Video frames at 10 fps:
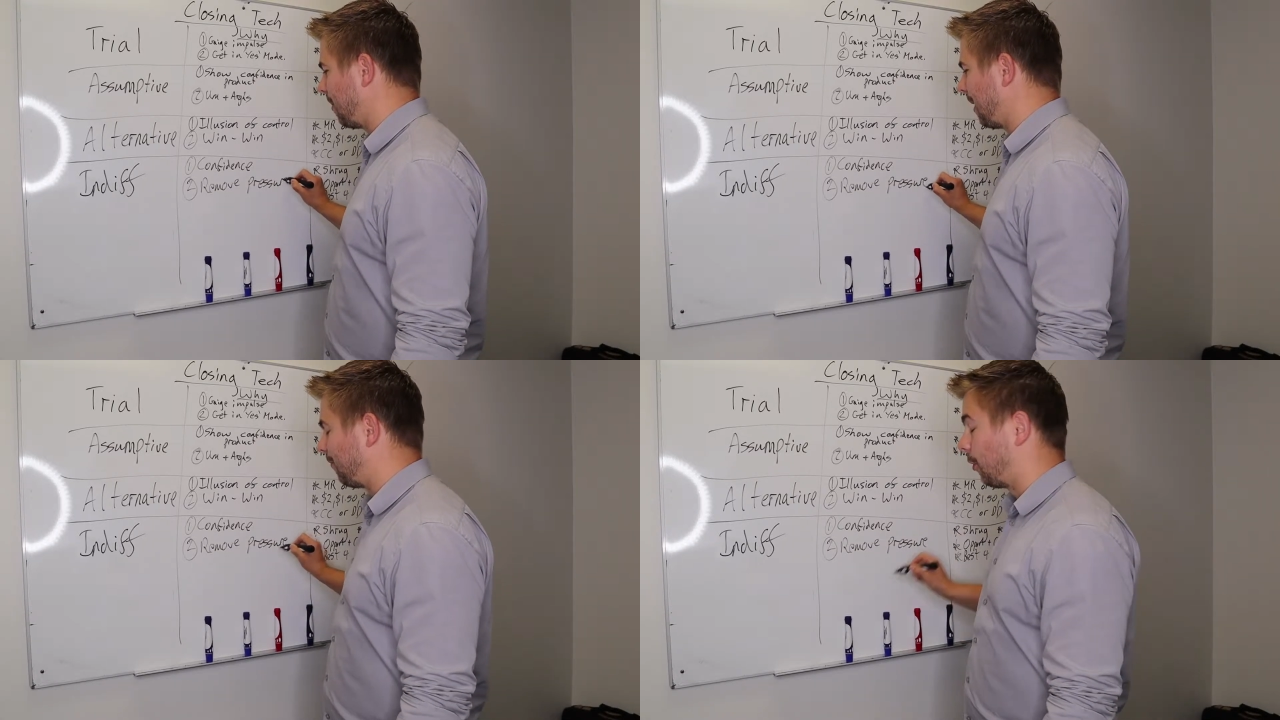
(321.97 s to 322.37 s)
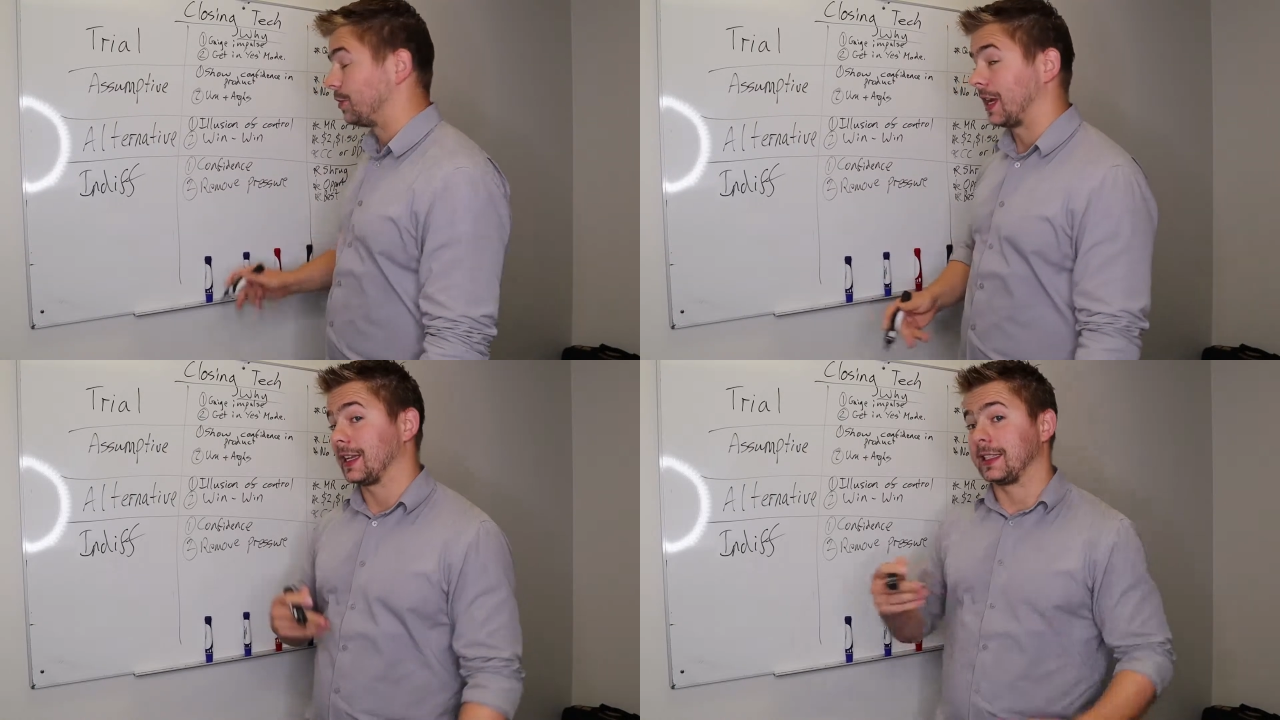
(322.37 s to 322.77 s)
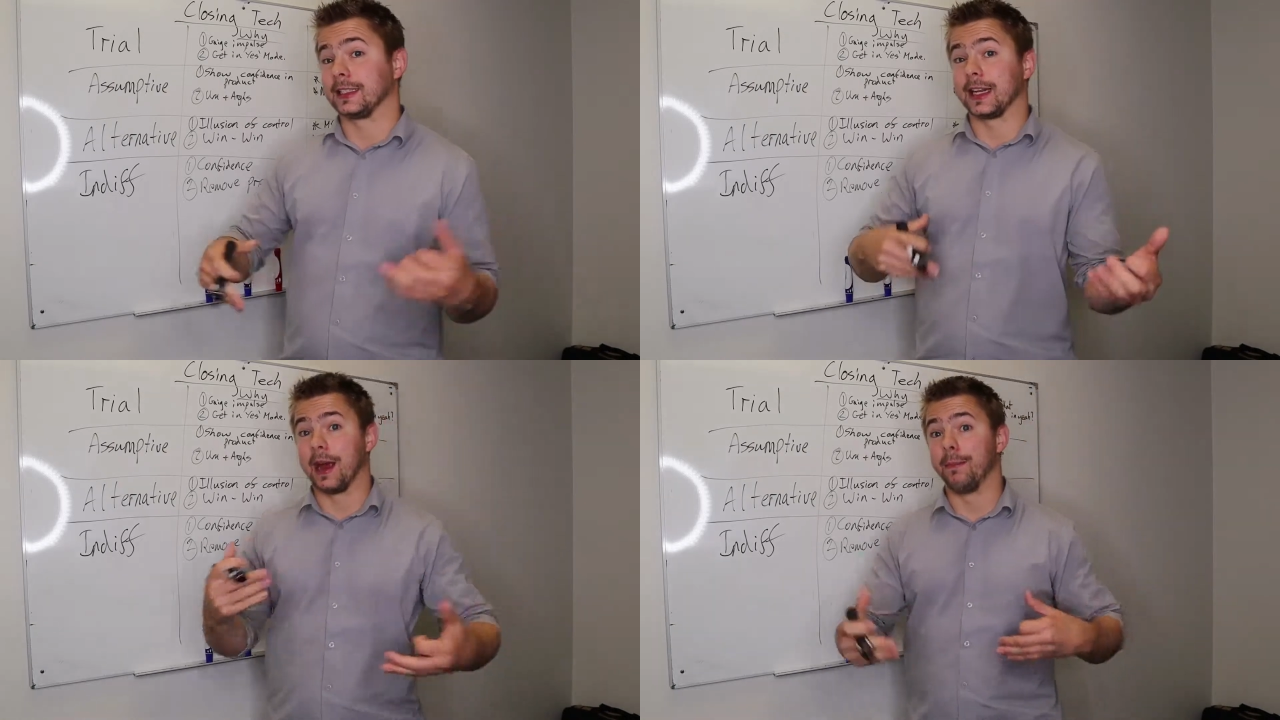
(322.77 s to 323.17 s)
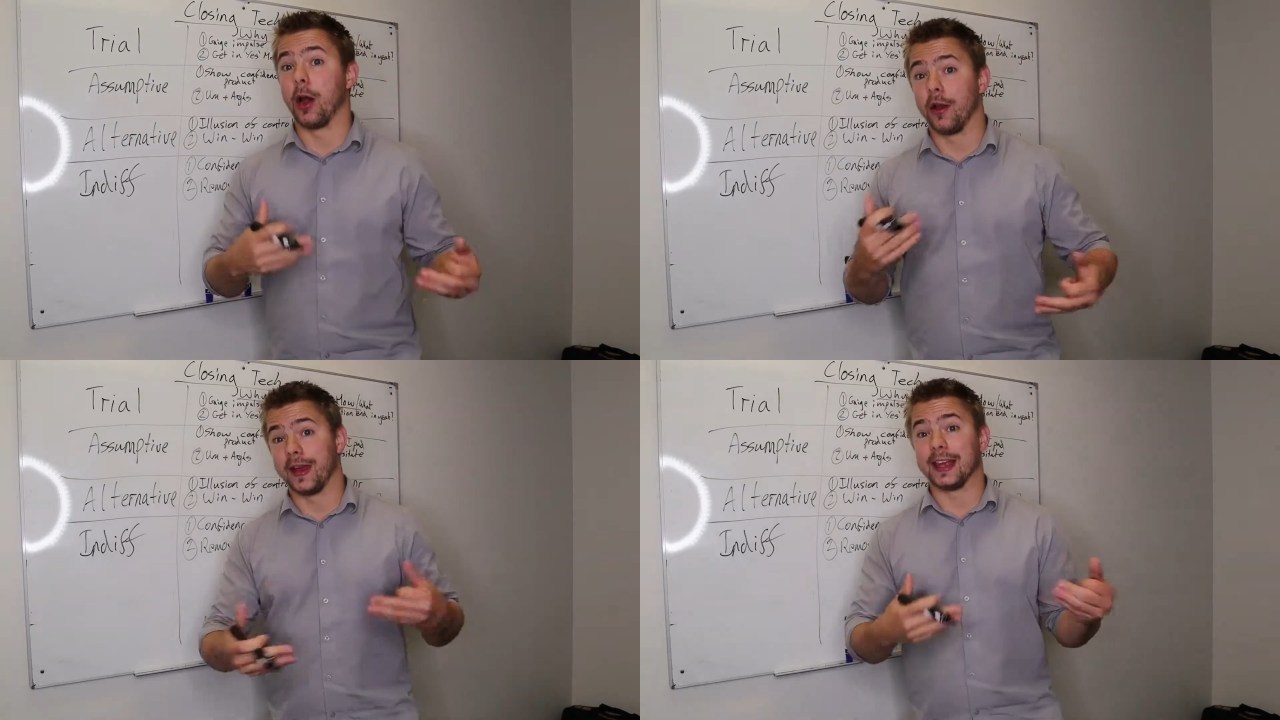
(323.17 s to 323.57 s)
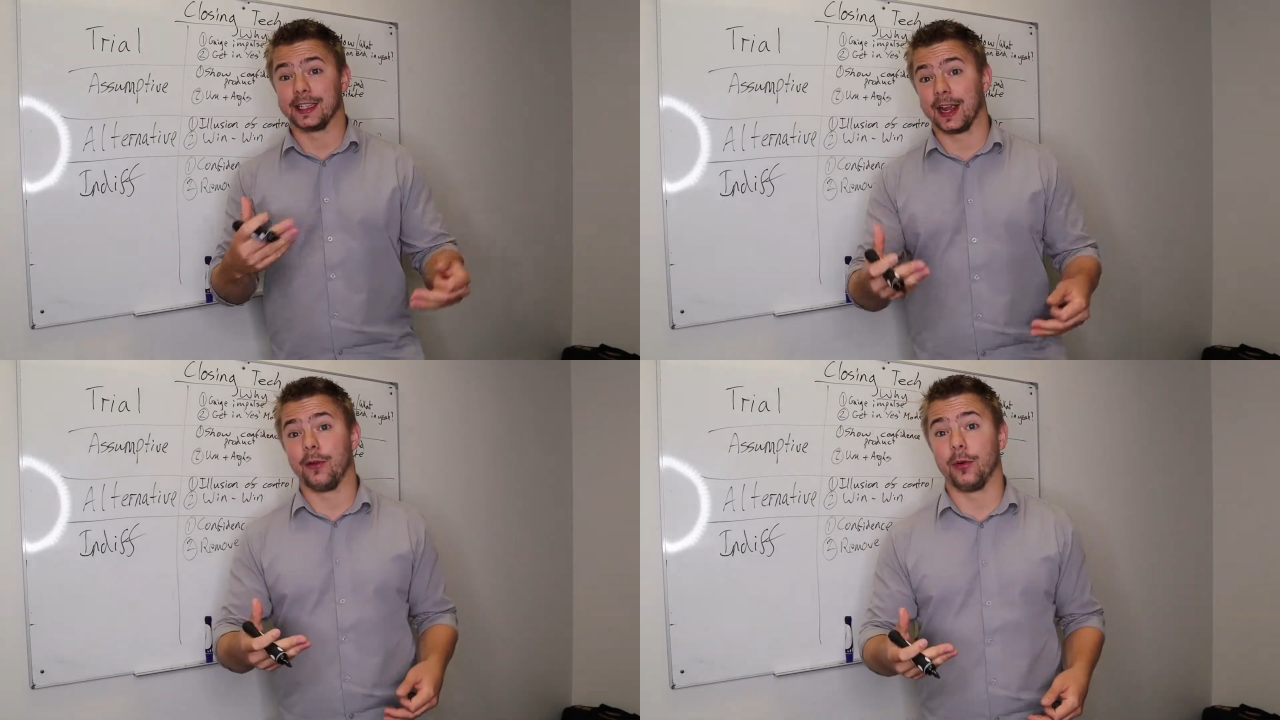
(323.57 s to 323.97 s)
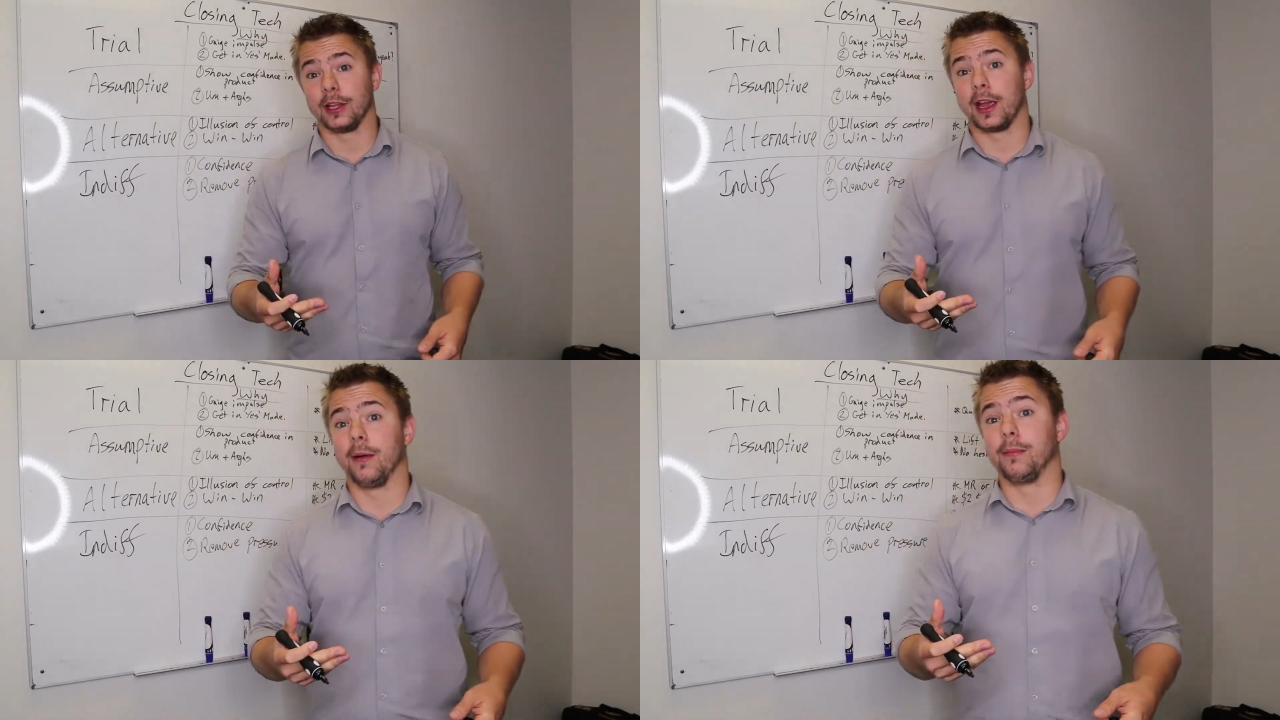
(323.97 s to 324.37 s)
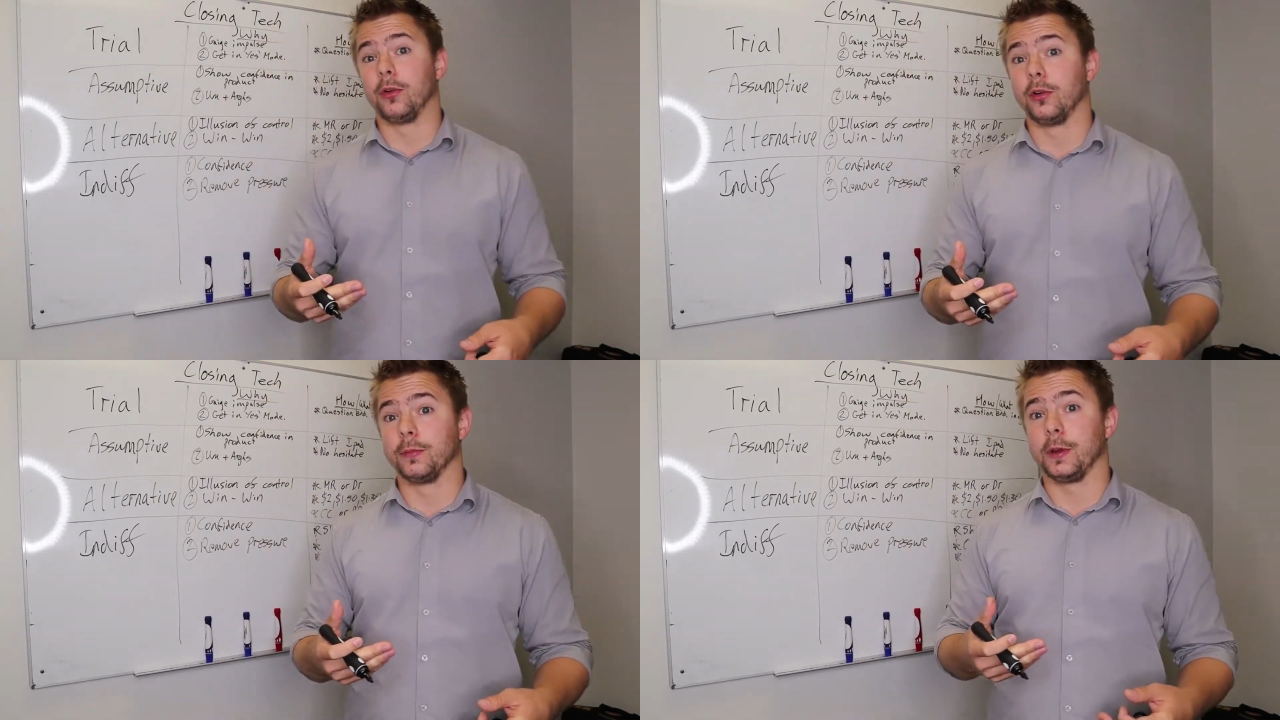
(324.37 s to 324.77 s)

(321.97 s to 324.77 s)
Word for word: a bit enthusiastic to get them motivated to get them want to get on board,